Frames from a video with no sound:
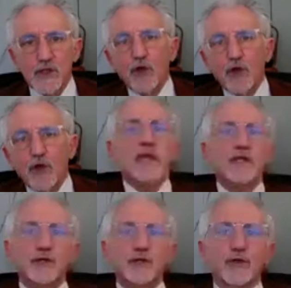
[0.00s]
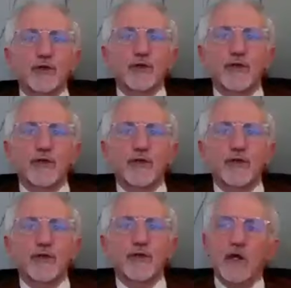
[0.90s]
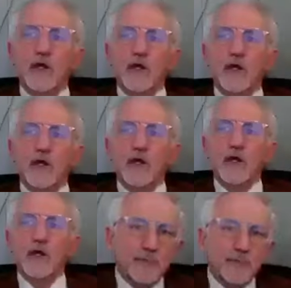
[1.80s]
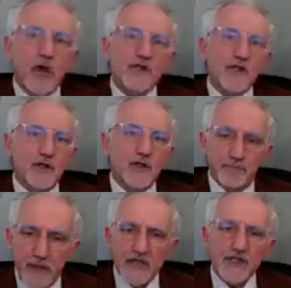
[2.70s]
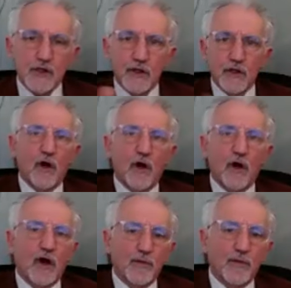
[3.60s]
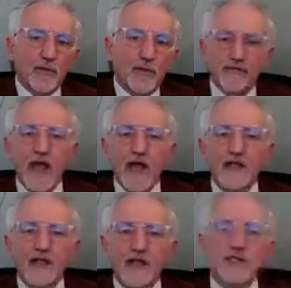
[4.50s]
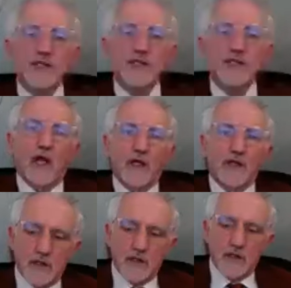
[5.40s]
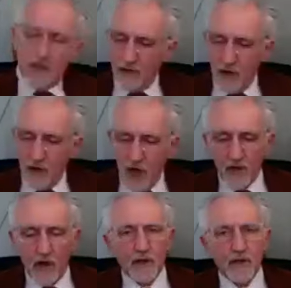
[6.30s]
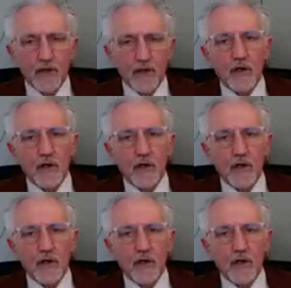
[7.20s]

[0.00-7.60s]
Let's also make sure that we fairly prosecute based on the law and based on the facts, and not